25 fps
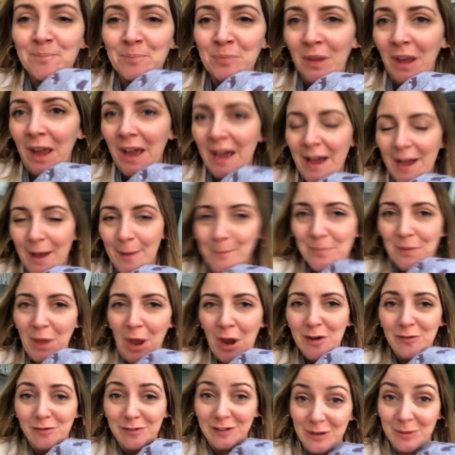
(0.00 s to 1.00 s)

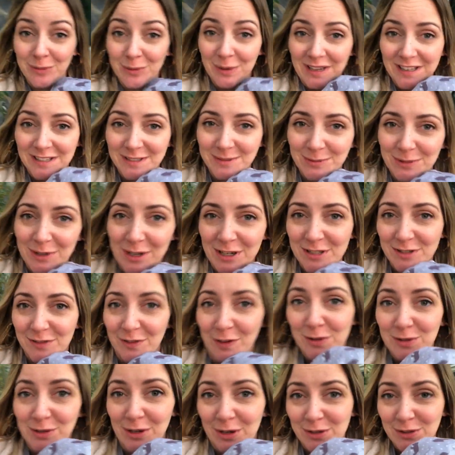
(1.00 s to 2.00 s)
hopefully we'll get some nice
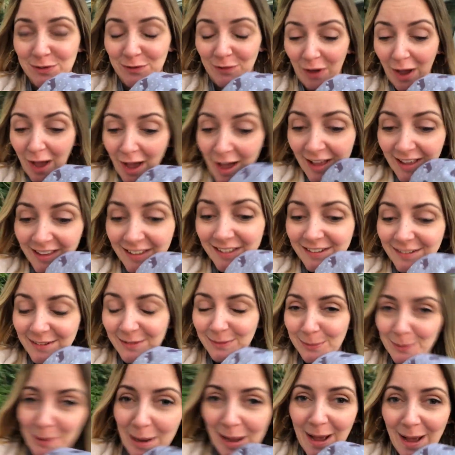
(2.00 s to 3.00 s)
photos for us as
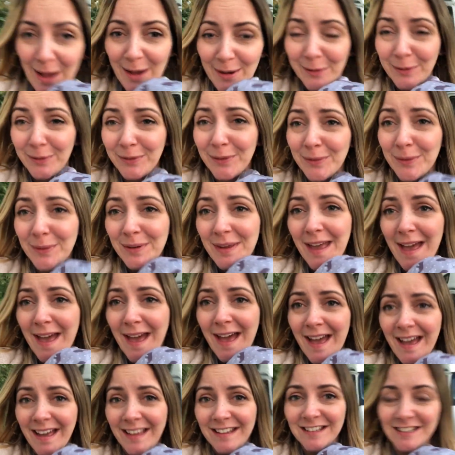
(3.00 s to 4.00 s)
well. So
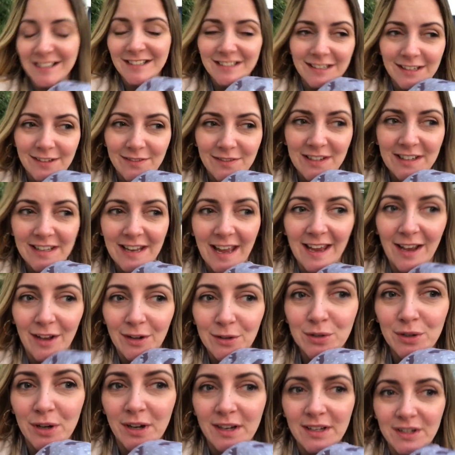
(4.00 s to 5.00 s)
yeah, such a lovely day. I'll
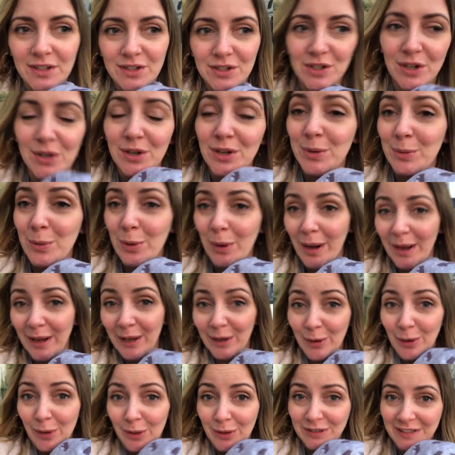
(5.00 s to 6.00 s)
try and show you what I
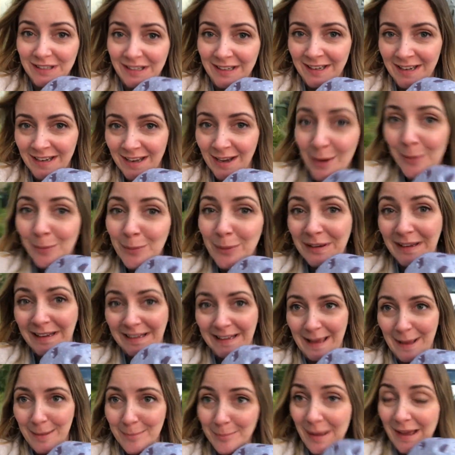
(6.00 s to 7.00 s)
got when I
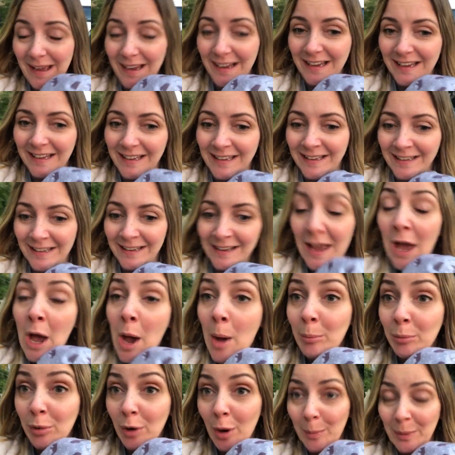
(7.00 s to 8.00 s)
get back
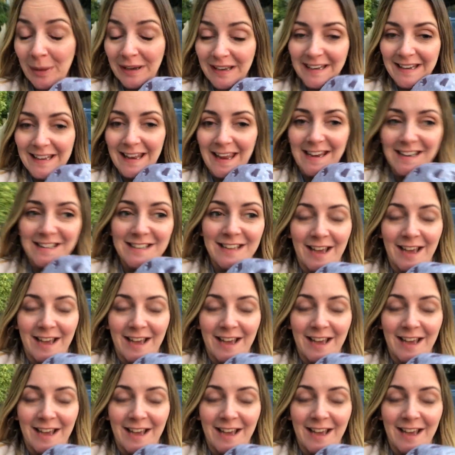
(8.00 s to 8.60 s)
properly later.